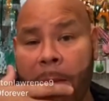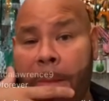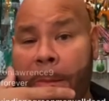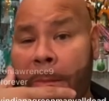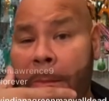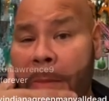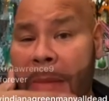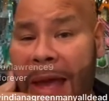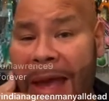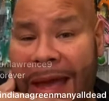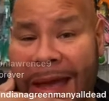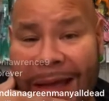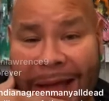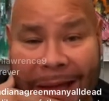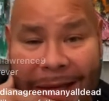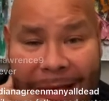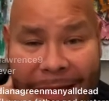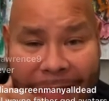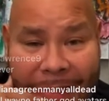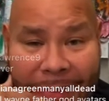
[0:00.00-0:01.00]

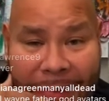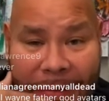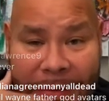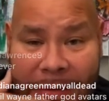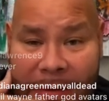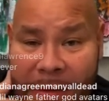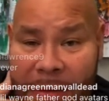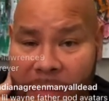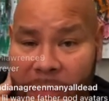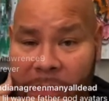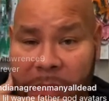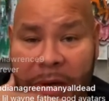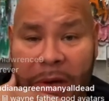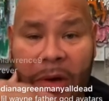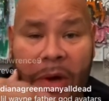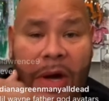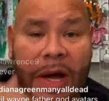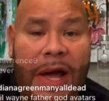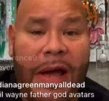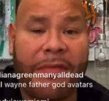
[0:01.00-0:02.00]
Man, we're
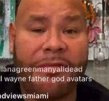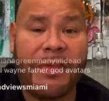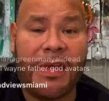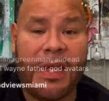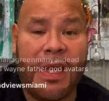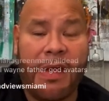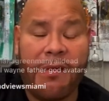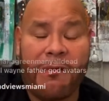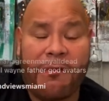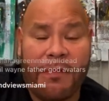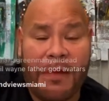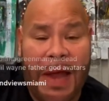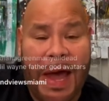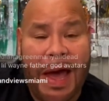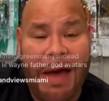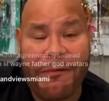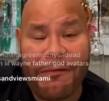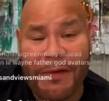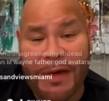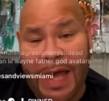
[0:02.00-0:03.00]
going to have to get
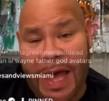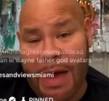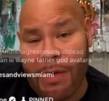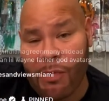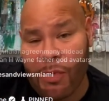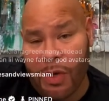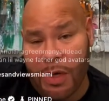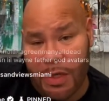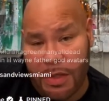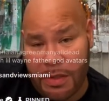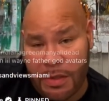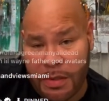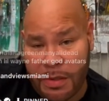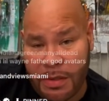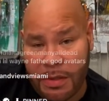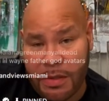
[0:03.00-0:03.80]
fly for that one.